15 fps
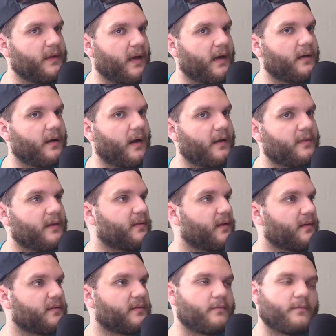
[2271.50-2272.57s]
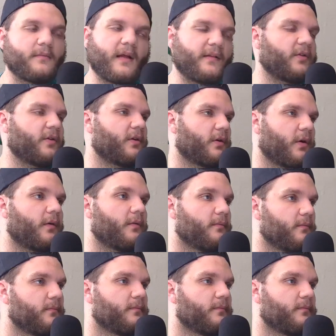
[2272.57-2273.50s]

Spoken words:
Yeah, I think that's a good call.